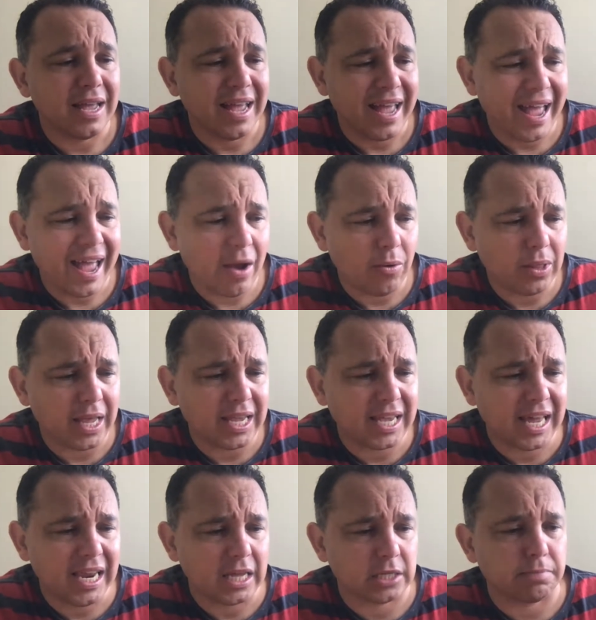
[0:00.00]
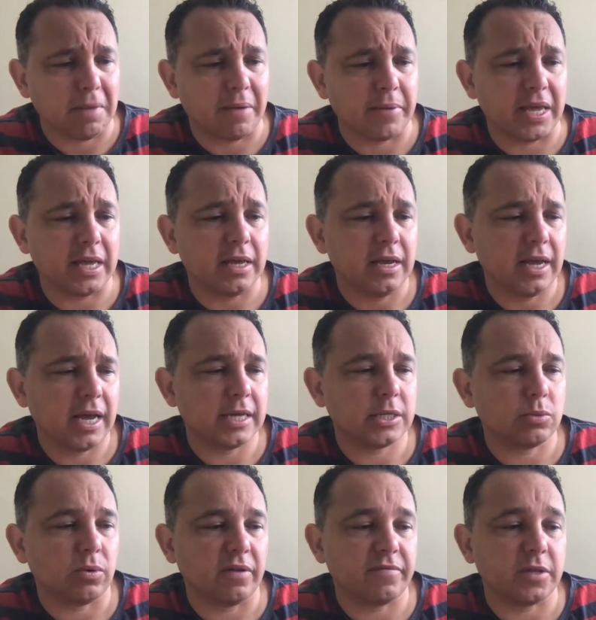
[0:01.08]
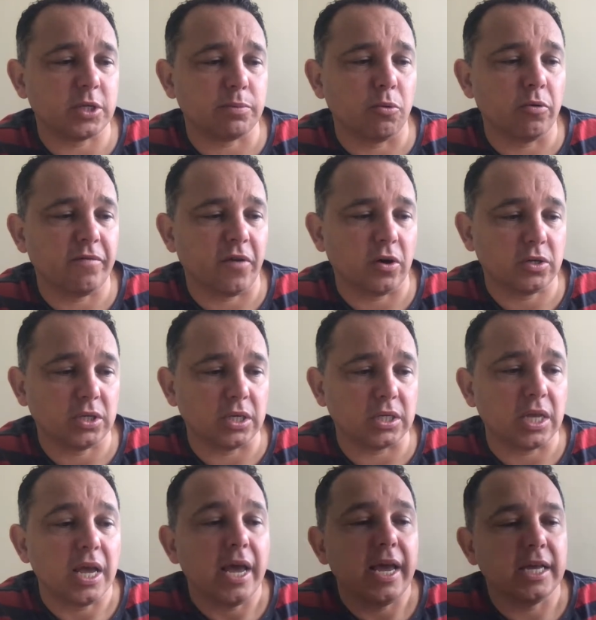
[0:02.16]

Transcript: How will they kill us, Mummy? Asked one of the small foxes.